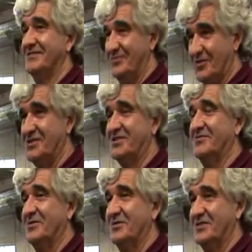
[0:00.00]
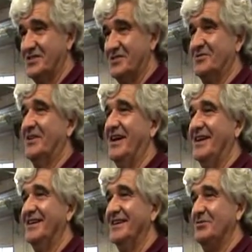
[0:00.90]
first of all, to sort
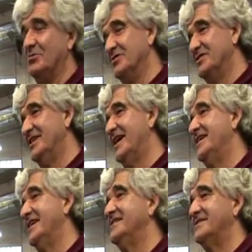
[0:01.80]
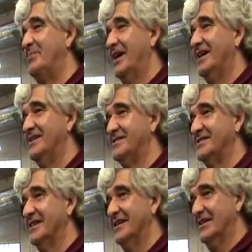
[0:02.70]
out all the D8S
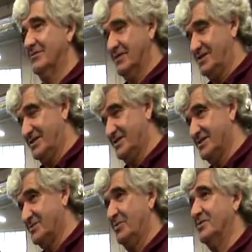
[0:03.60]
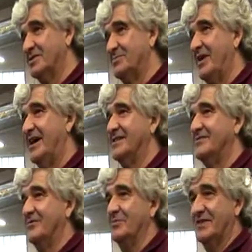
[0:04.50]
parts, which are the sports part
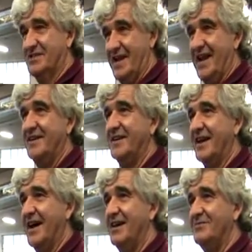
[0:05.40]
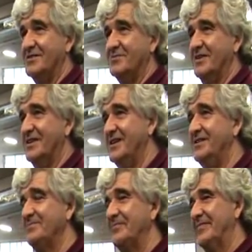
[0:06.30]
from the standard car, which we
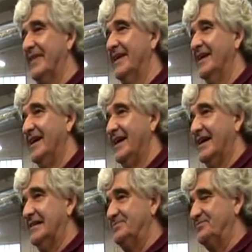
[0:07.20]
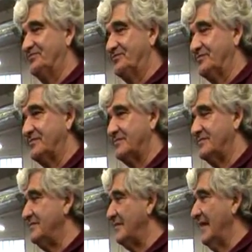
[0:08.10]
did. Um,
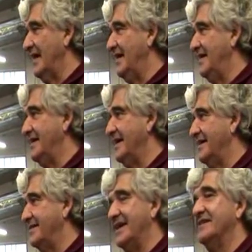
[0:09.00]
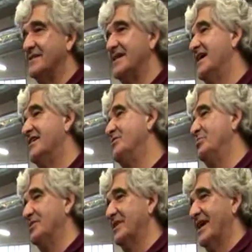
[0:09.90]
and uh, then started to
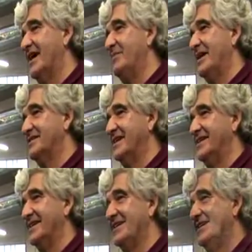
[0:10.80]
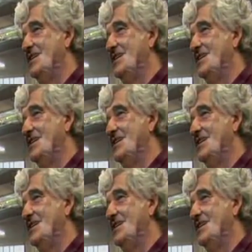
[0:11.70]
put the car back together.